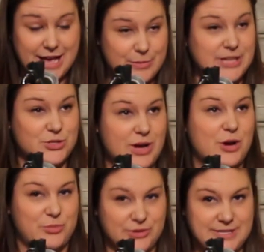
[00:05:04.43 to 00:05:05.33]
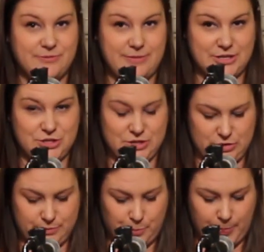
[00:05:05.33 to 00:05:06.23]
a mental health
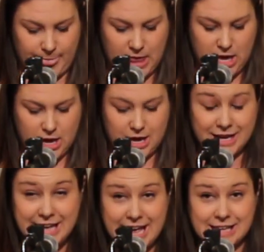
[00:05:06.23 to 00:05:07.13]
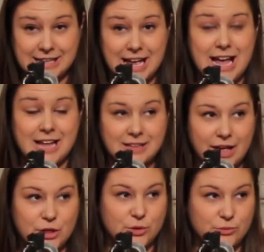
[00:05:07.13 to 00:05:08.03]
professional. Again,
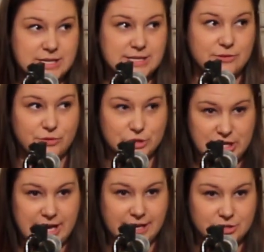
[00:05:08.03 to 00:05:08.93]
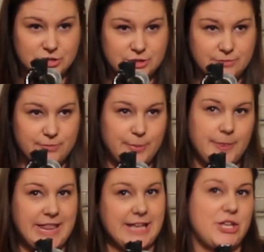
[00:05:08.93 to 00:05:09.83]
another reason for change.
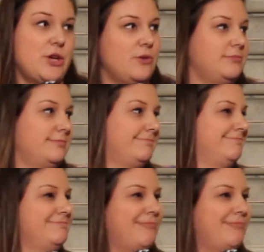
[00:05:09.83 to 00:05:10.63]
Thank you.